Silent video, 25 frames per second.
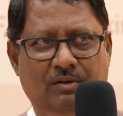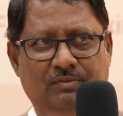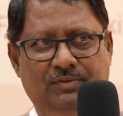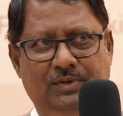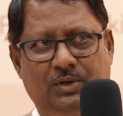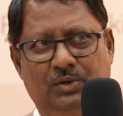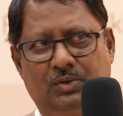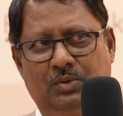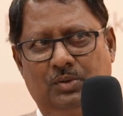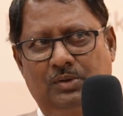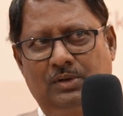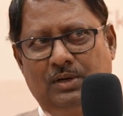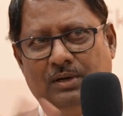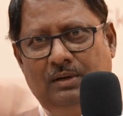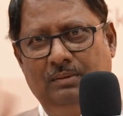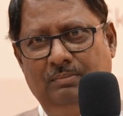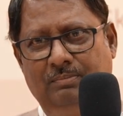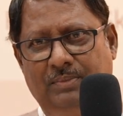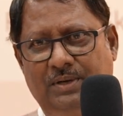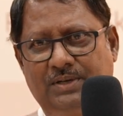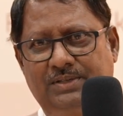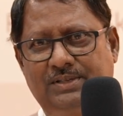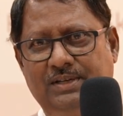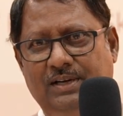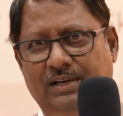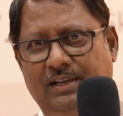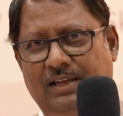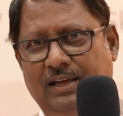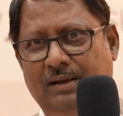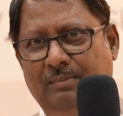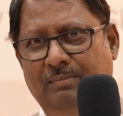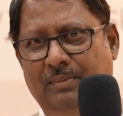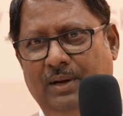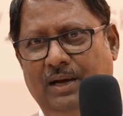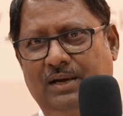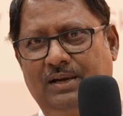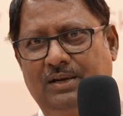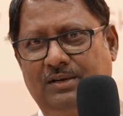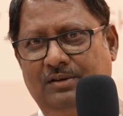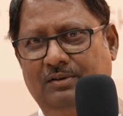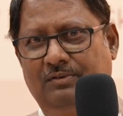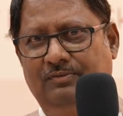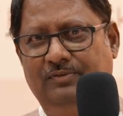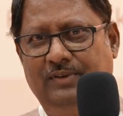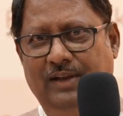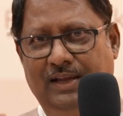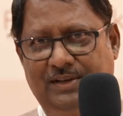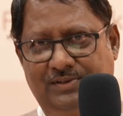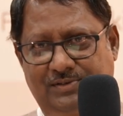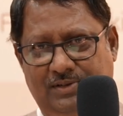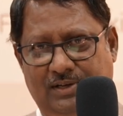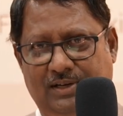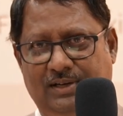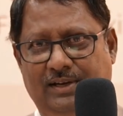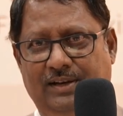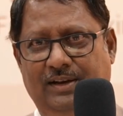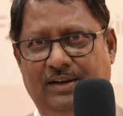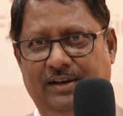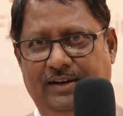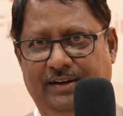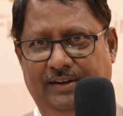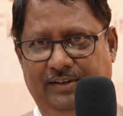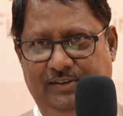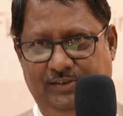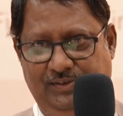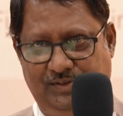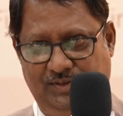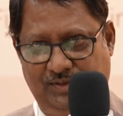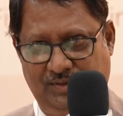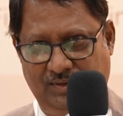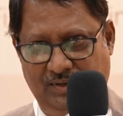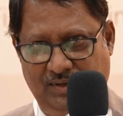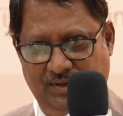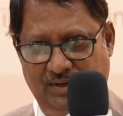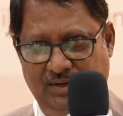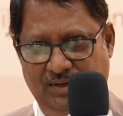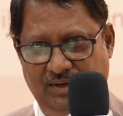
of the total personal care market of natural ingredients.